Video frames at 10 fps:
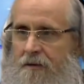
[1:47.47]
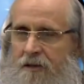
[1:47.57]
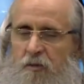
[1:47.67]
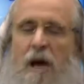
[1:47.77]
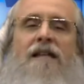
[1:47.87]

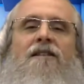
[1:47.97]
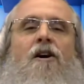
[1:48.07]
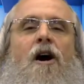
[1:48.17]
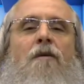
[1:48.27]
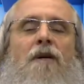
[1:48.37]
spend
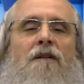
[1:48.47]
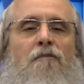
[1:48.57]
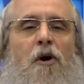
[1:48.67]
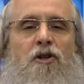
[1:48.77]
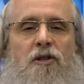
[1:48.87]
time
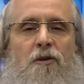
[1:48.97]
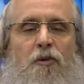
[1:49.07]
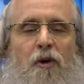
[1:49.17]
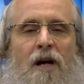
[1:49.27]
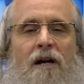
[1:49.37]
in personal
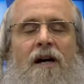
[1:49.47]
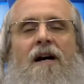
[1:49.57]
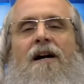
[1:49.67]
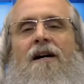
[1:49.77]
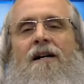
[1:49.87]
prayer,
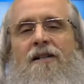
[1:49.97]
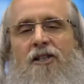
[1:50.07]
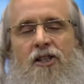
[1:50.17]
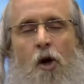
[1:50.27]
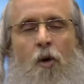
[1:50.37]

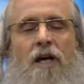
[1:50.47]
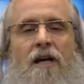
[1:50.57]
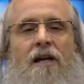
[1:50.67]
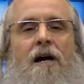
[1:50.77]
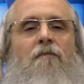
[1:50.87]

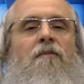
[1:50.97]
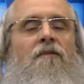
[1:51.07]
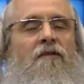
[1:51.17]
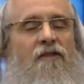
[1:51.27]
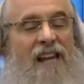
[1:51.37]
soaking it up,
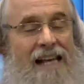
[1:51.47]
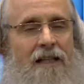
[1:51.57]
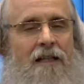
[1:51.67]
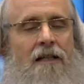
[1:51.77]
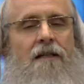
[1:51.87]

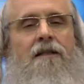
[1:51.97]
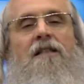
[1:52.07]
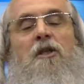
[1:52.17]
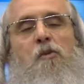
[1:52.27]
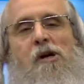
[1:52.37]
feeling it,
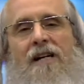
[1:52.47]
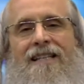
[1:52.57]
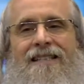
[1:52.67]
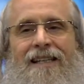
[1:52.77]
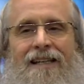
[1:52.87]

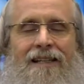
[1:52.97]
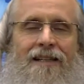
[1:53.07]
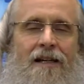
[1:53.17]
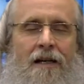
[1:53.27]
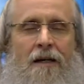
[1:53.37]
experiencing
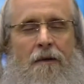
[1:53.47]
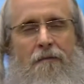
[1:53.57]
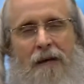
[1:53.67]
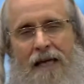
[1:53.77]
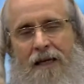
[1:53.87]
it,
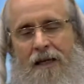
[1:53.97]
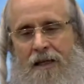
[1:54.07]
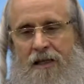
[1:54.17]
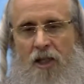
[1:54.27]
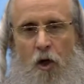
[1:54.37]

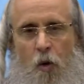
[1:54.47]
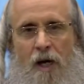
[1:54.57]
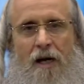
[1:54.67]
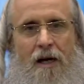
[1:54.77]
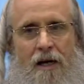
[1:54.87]
making this
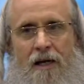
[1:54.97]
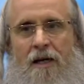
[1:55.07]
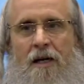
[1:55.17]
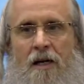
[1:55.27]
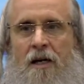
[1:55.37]
quick
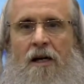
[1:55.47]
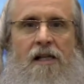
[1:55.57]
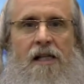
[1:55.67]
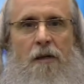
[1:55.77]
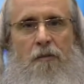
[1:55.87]

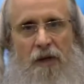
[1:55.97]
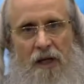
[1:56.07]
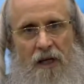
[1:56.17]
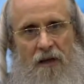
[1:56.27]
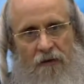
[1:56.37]
clip
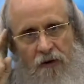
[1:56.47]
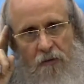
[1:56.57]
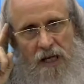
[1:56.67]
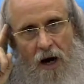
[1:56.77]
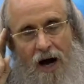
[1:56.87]

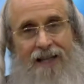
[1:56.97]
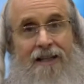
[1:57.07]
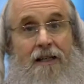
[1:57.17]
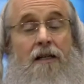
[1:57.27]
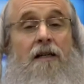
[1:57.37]
from an
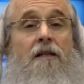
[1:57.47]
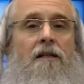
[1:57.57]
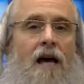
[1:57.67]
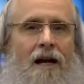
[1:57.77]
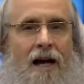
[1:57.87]
idea
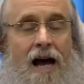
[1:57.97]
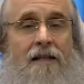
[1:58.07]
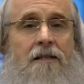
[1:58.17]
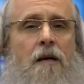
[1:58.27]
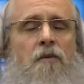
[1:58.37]
and a
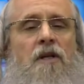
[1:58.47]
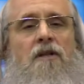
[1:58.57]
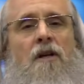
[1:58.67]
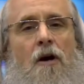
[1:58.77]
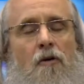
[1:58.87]
concept
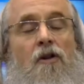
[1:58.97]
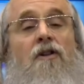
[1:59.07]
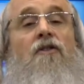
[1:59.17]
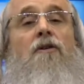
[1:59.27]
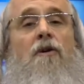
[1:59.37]
into a
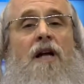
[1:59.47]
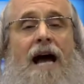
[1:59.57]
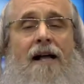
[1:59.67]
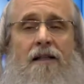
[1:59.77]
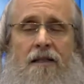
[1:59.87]
living
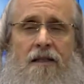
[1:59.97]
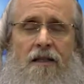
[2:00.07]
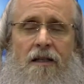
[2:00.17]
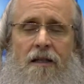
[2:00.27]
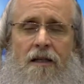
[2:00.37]

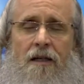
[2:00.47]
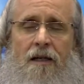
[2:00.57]
reality,